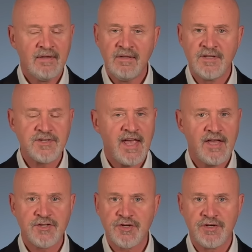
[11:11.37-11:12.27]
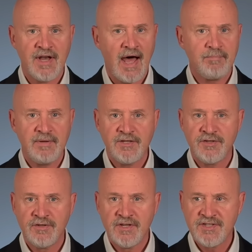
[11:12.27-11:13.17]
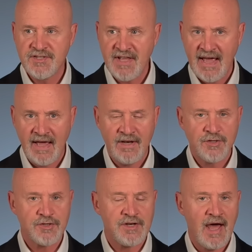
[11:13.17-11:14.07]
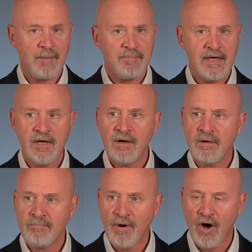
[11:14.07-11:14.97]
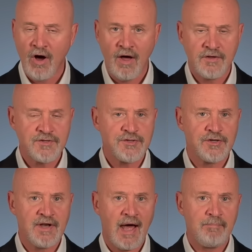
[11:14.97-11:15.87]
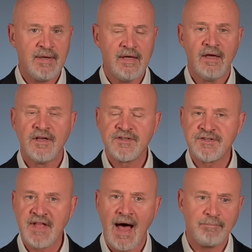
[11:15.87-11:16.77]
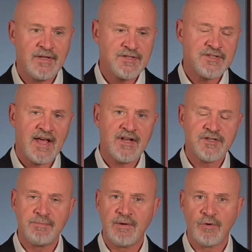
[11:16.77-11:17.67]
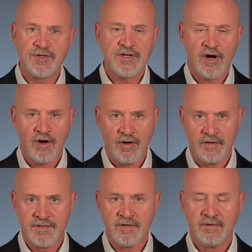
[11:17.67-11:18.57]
this case should not be stayed, should not be paused, should not be stopped. Instead, it should be returned